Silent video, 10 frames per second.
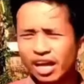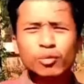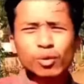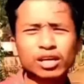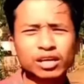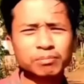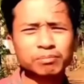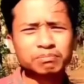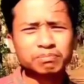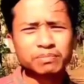Hey,
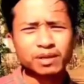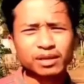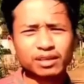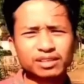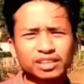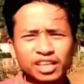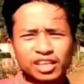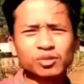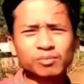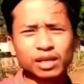welcome
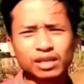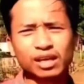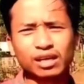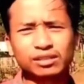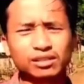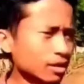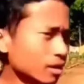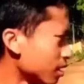channel to my guys.